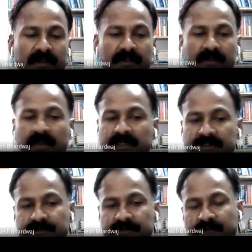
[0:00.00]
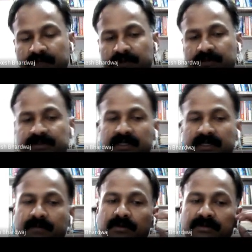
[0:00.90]
In the last, we are going to
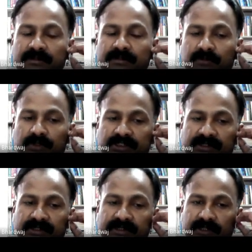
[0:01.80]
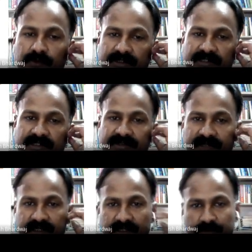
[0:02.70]
take about some questions and quizzes
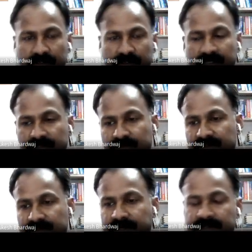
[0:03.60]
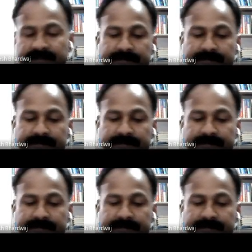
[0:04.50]
related to the electrostatics.